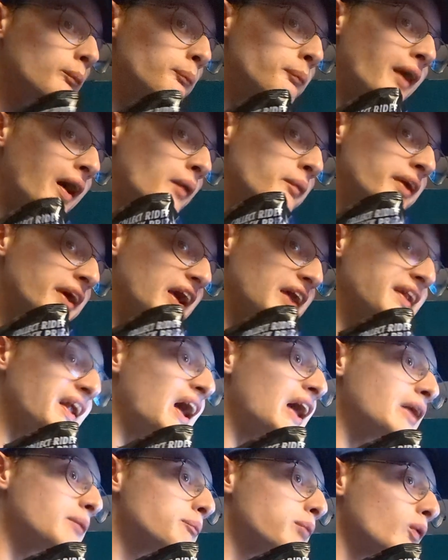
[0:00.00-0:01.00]
probably a
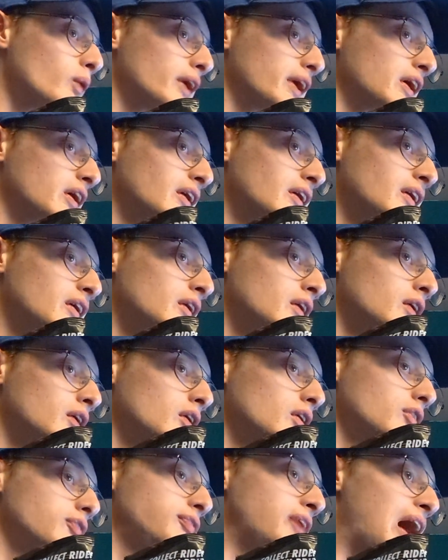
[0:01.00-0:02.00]

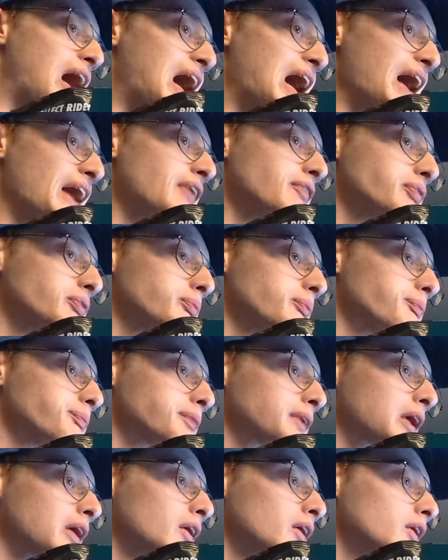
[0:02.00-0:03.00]
9.5
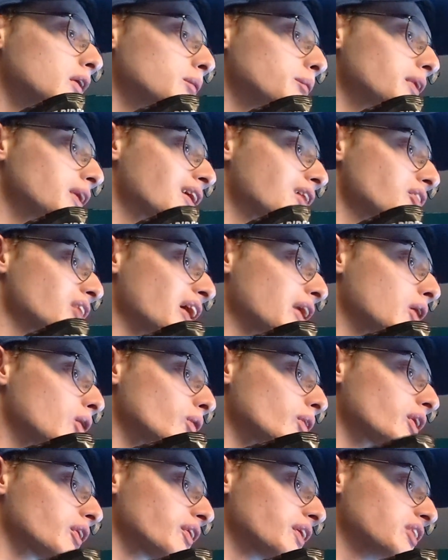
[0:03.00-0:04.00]
because I
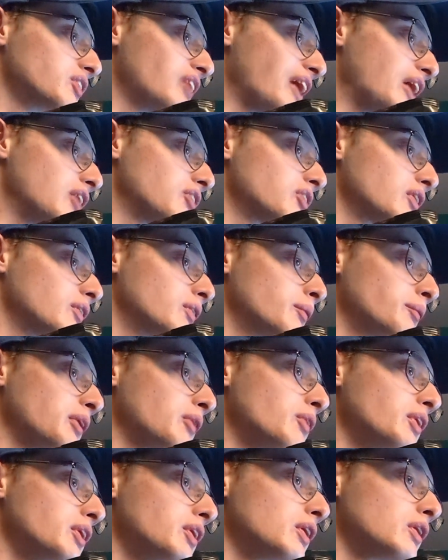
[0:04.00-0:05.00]
don't really taste, I
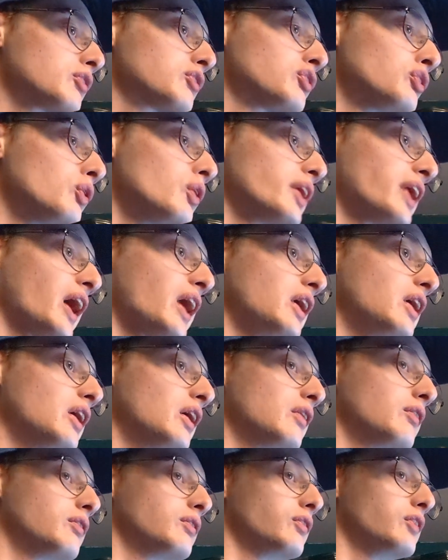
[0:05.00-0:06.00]
mean, when you're chewing
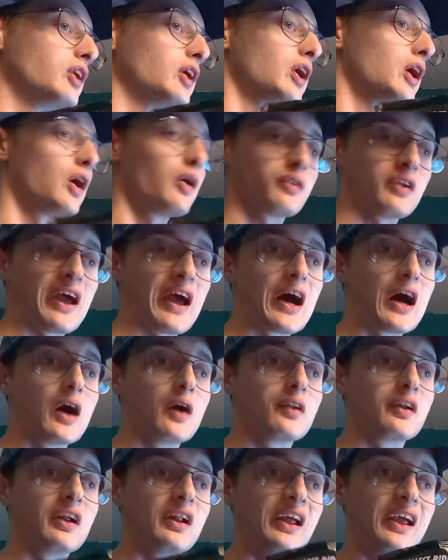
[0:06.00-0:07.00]
it, you know,
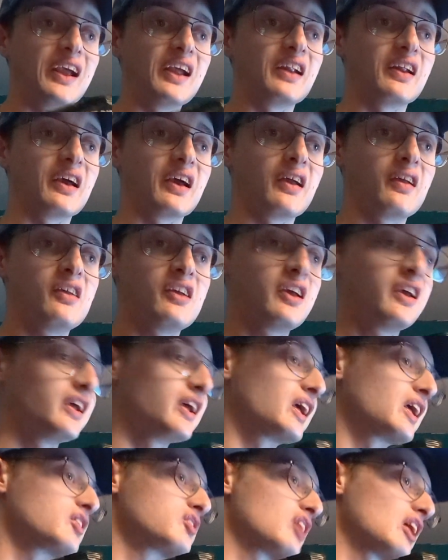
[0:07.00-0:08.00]
down and eating it,
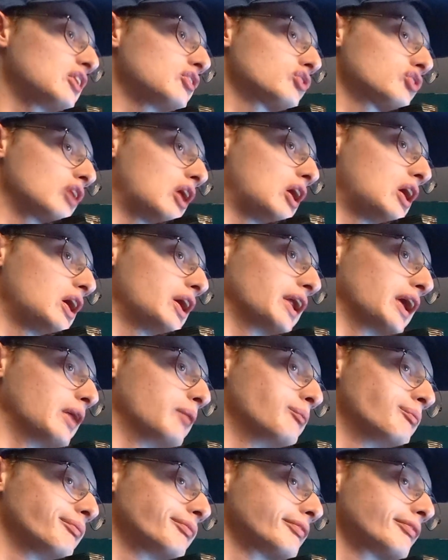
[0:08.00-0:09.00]
you can taste the
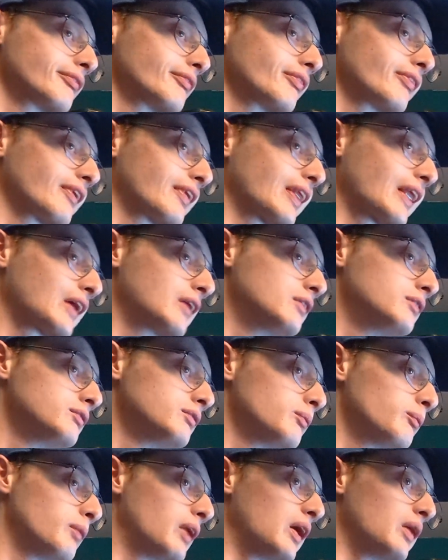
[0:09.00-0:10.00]
honey.
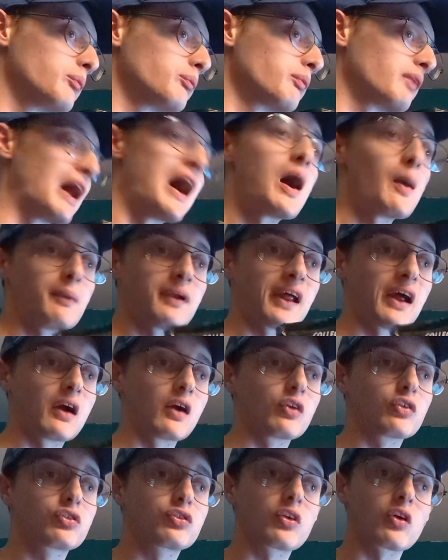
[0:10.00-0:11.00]
But
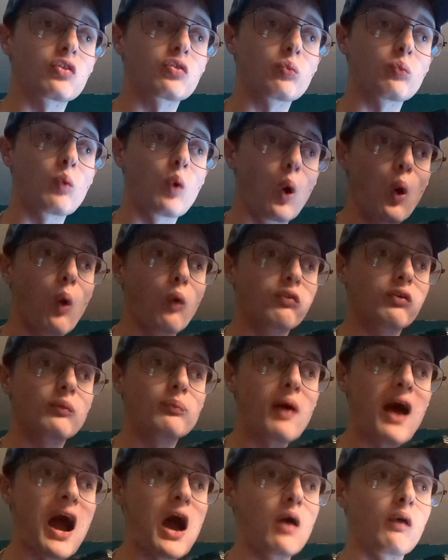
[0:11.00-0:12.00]
the is just
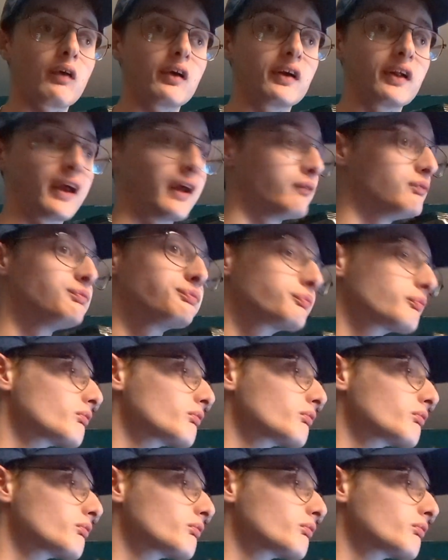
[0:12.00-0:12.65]
overpowering it.